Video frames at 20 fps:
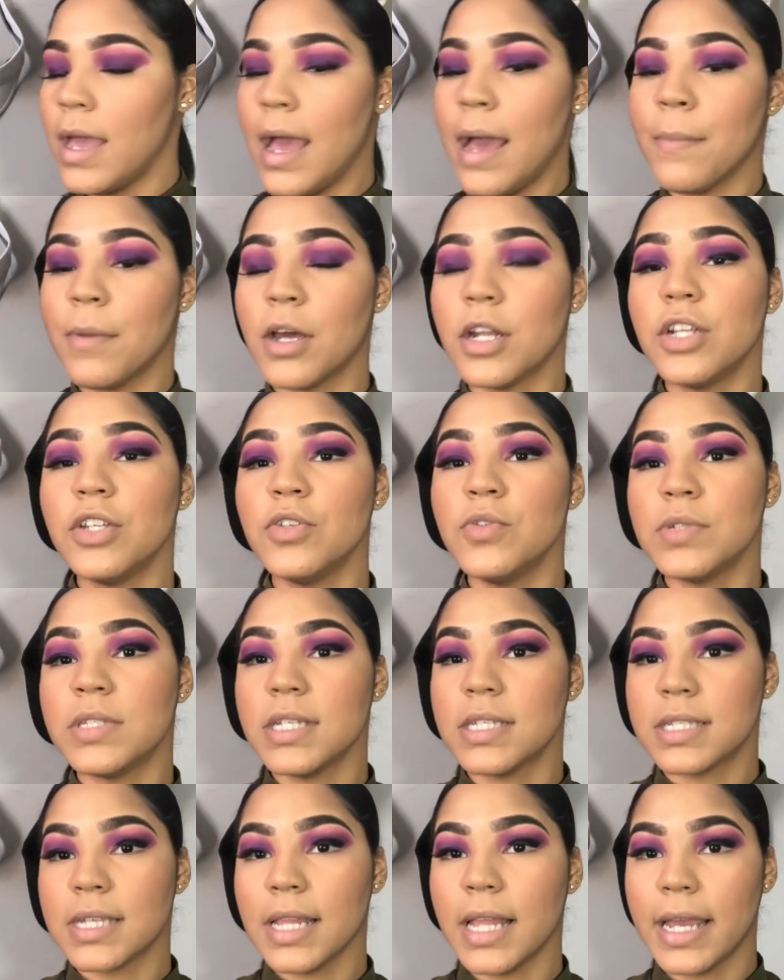I'm gonna use
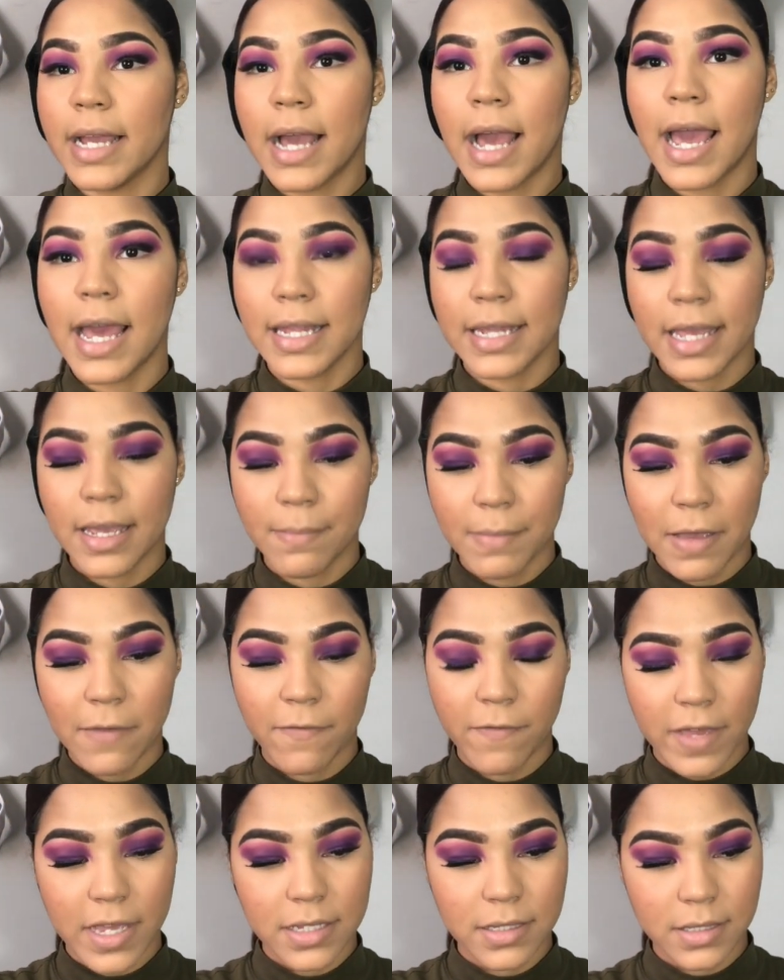it to like highlight my
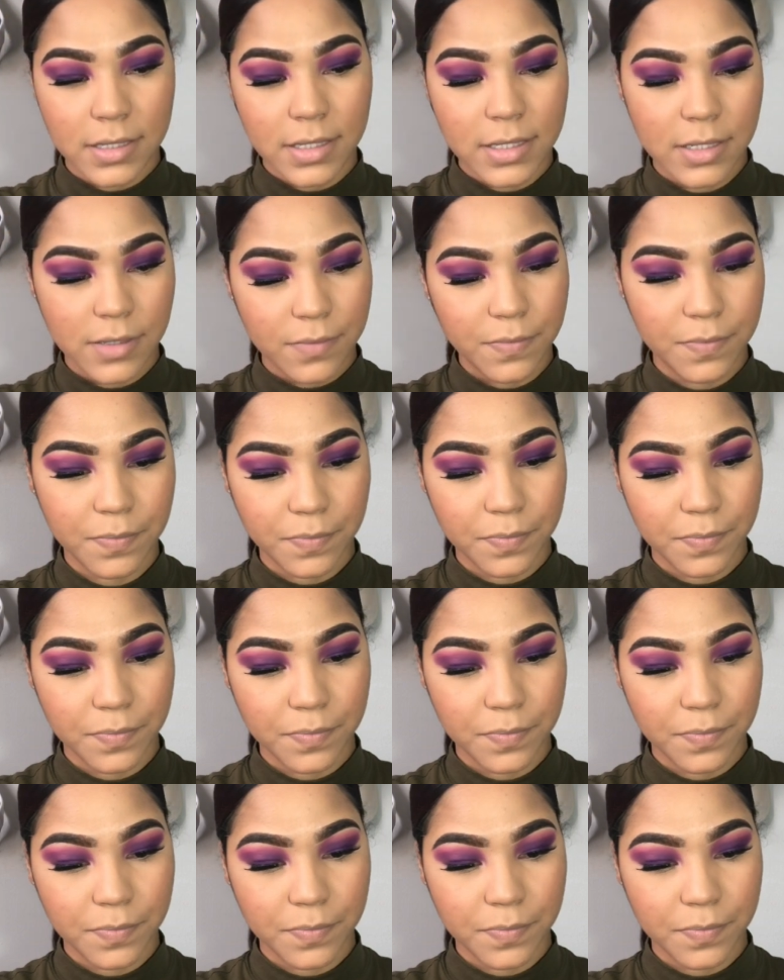face.